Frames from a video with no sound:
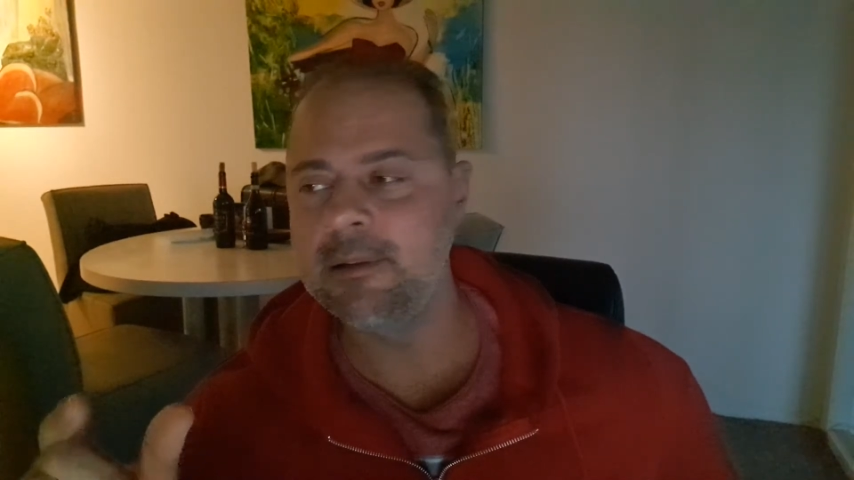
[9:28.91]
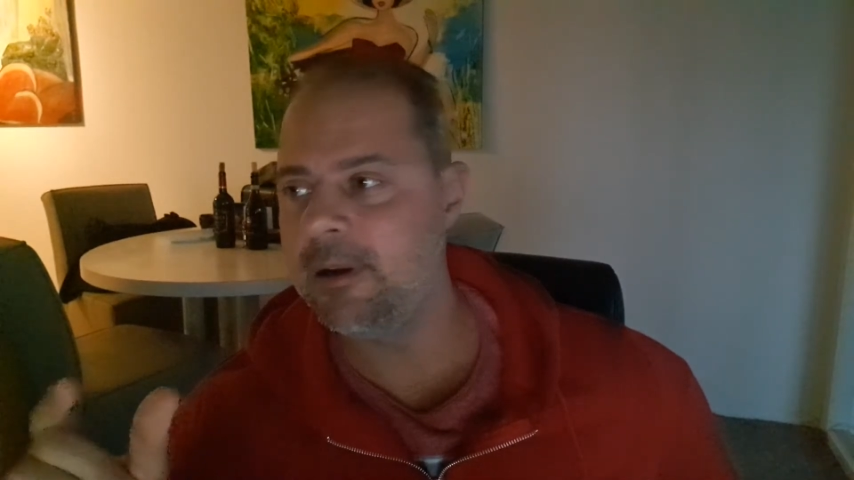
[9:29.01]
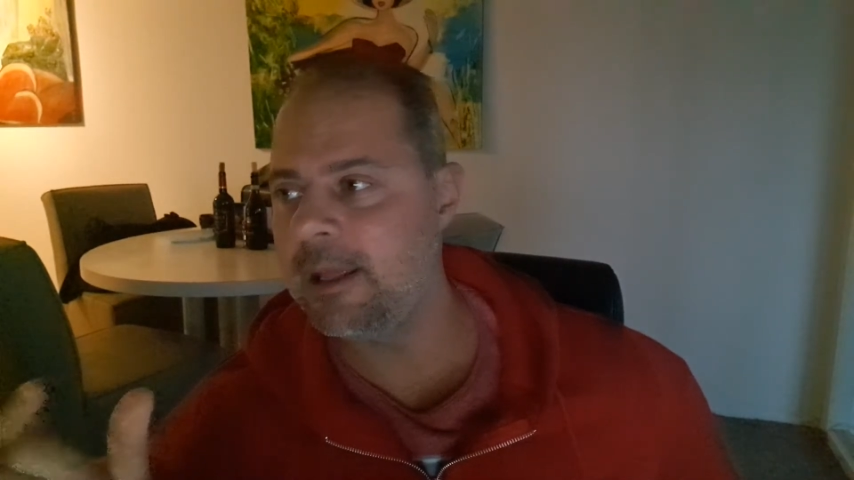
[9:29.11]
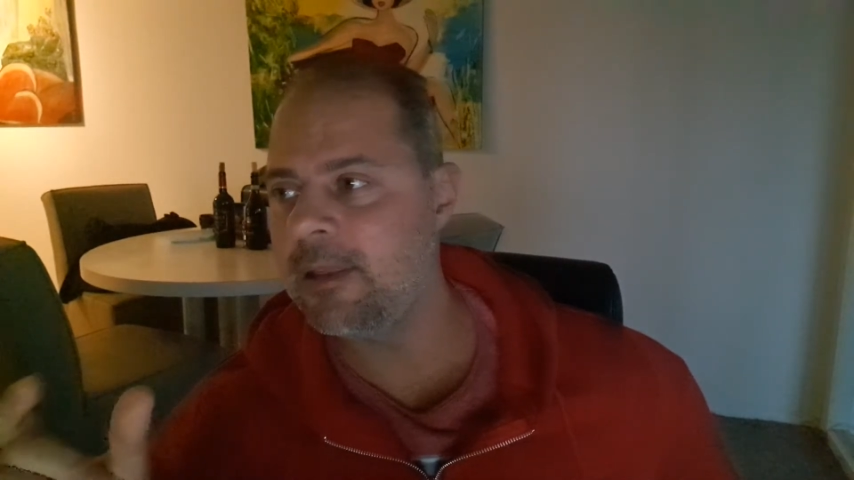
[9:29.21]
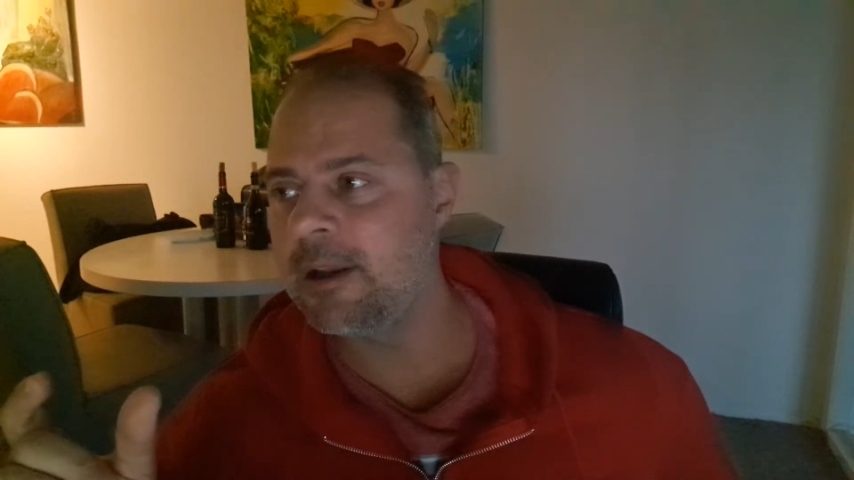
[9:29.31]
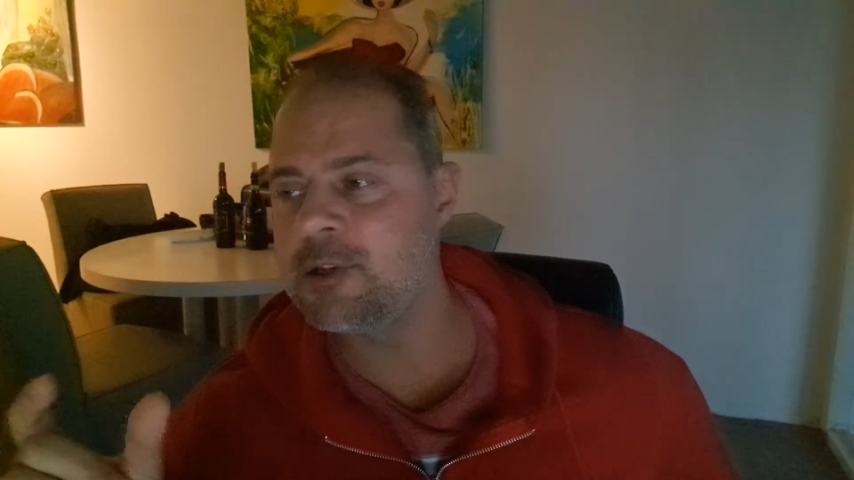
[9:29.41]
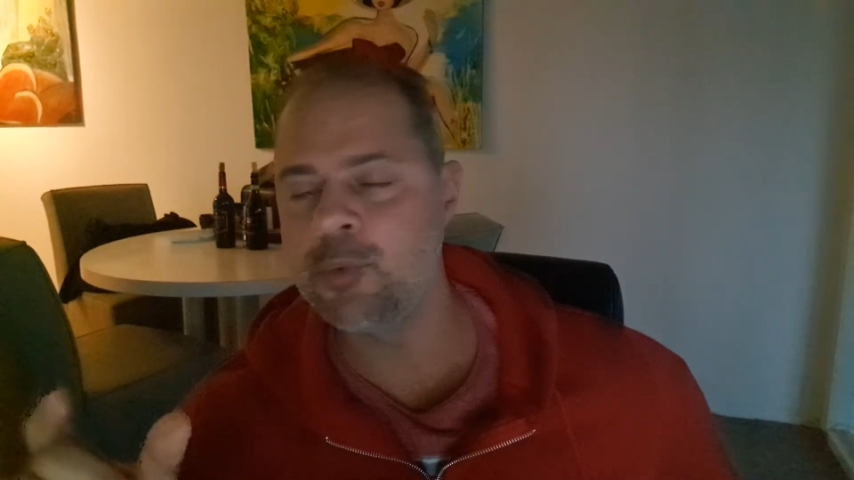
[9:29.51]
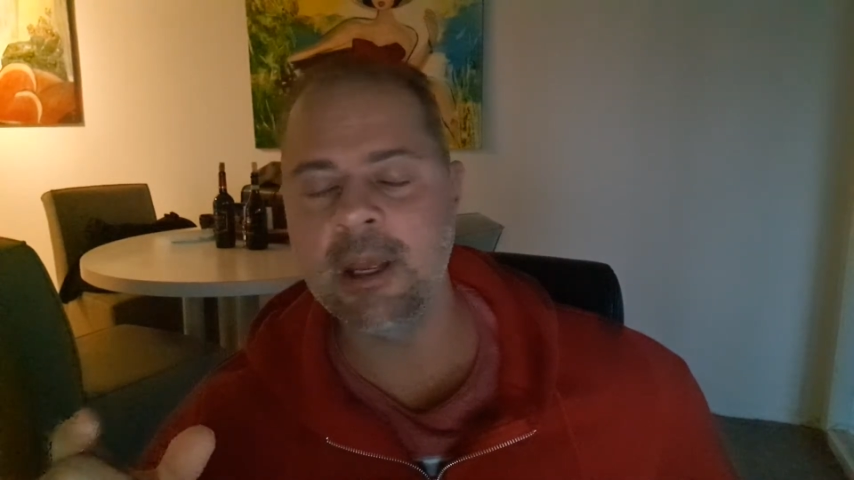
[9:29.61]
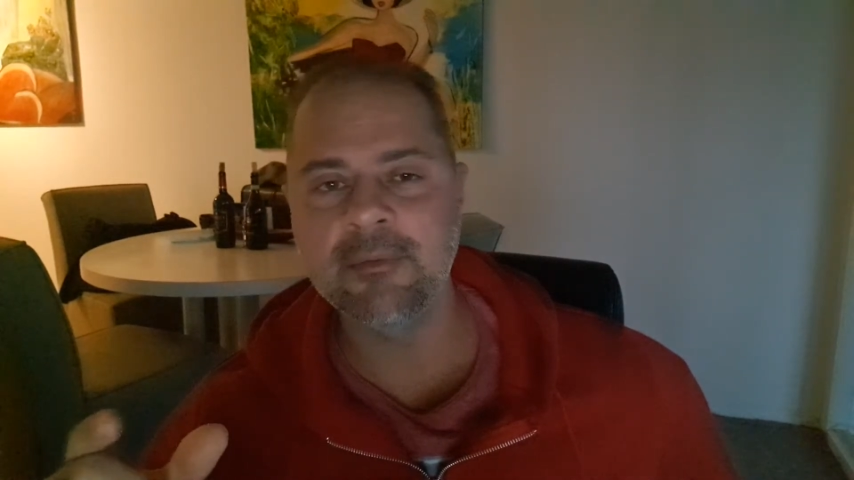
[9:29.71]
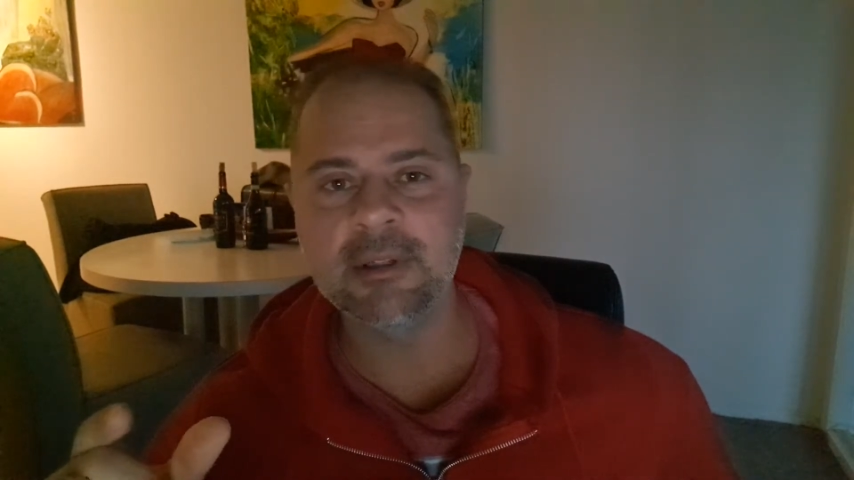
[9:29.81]
In Netherlands,
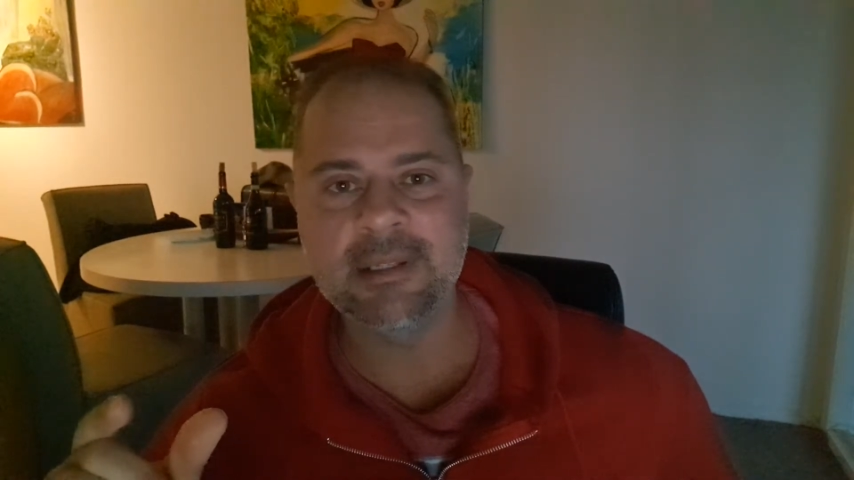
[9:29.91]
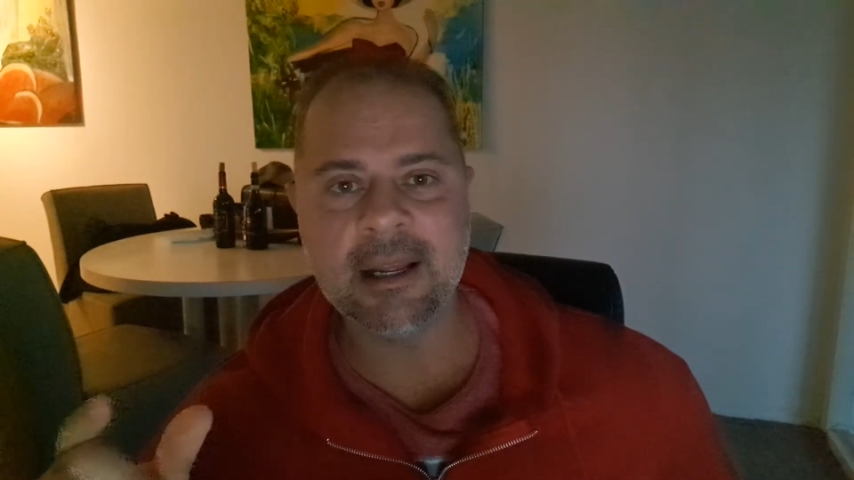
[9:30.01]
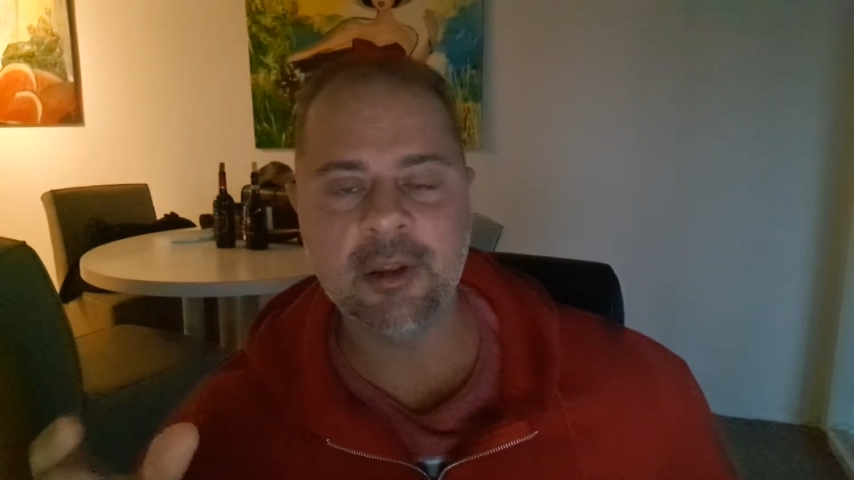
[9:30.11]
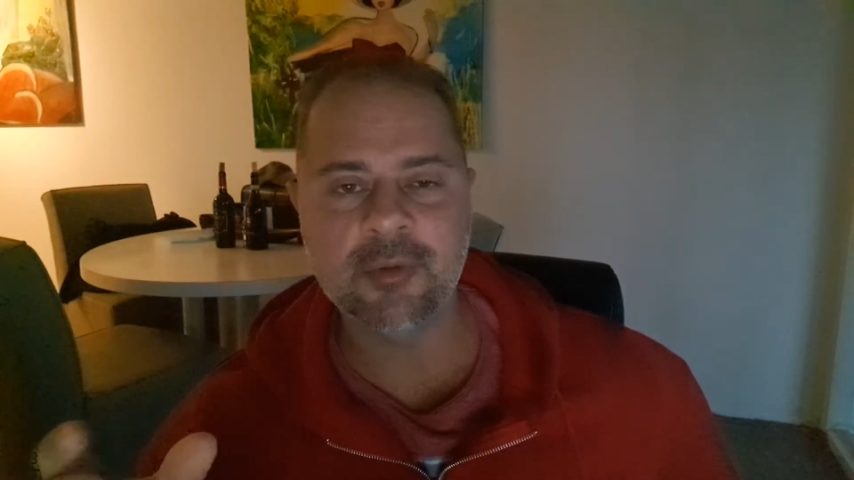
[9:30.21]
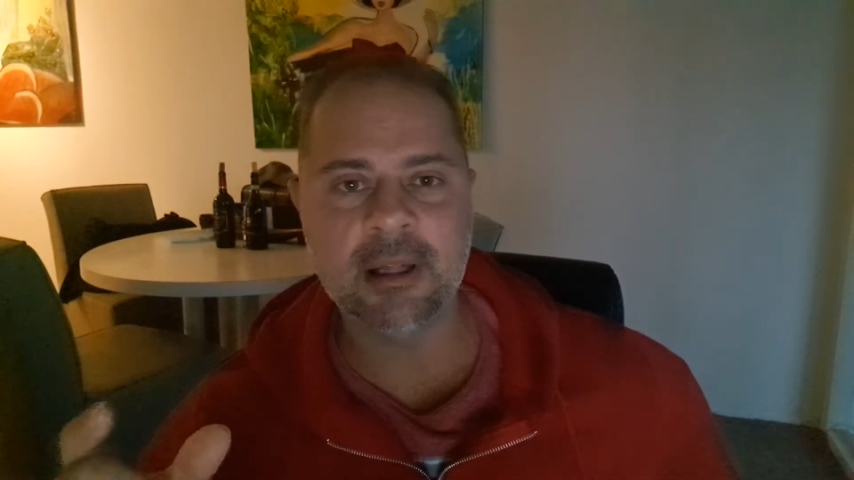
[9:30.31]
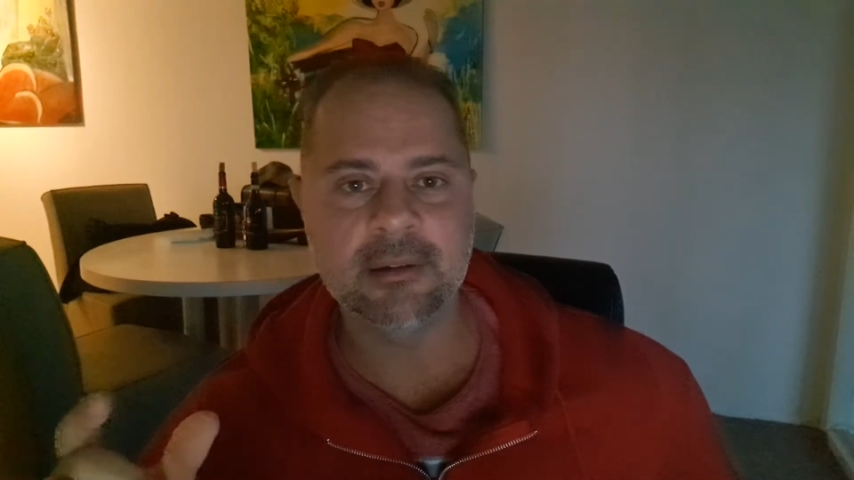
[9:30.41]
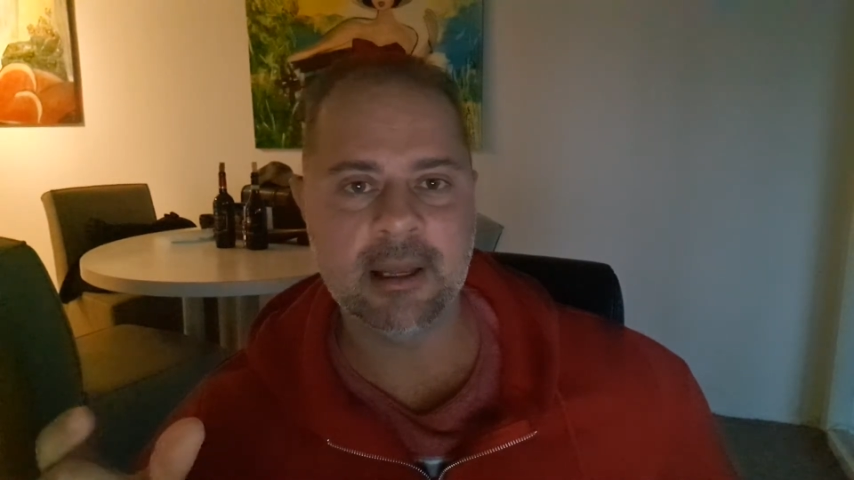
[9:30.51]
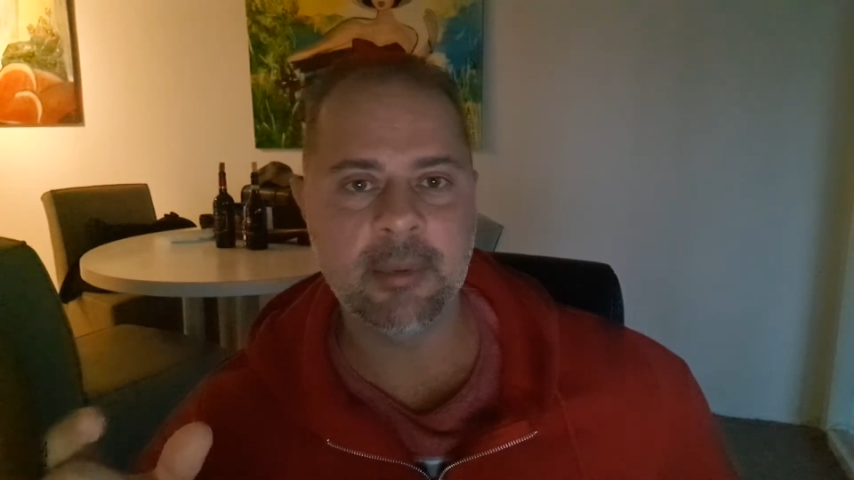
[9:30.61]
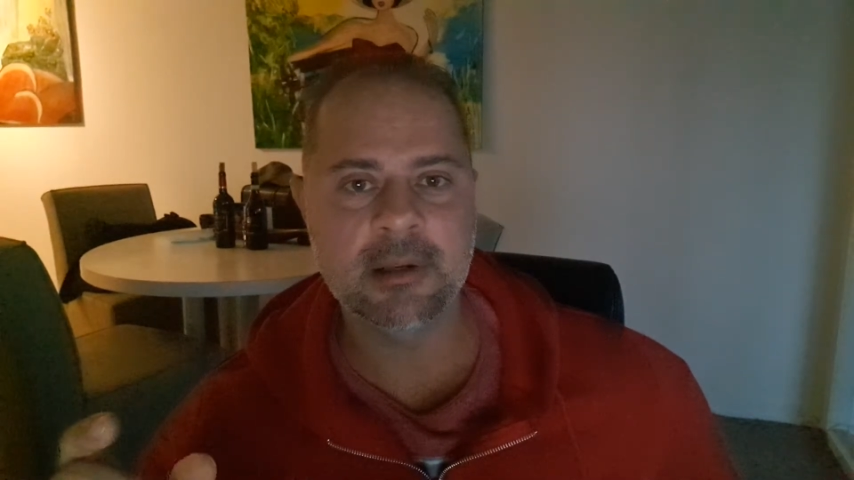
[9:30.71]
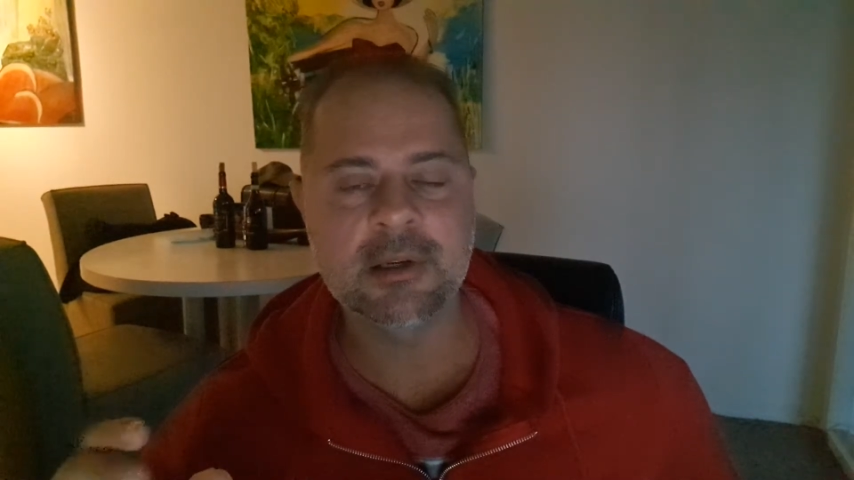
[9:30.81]
we have the dextran
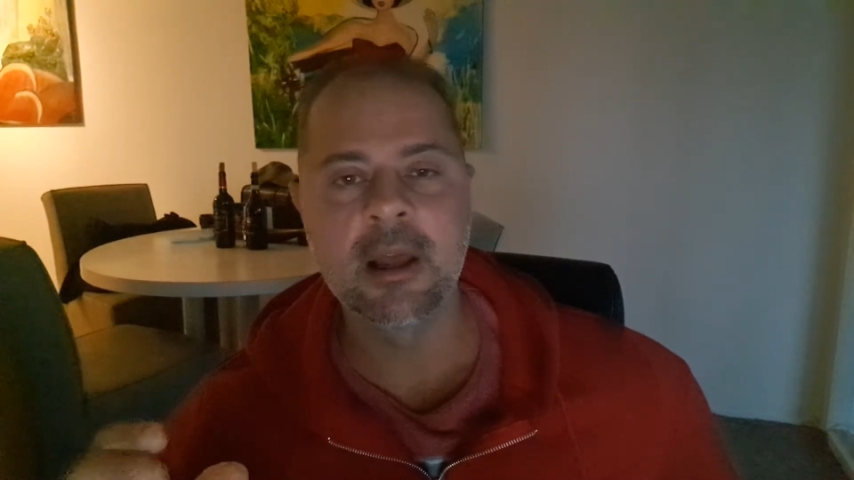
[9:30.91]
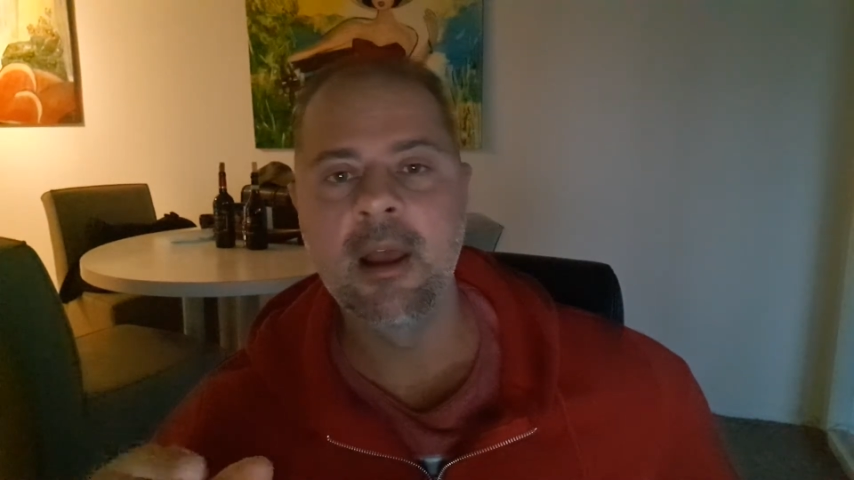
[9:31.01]
tablets,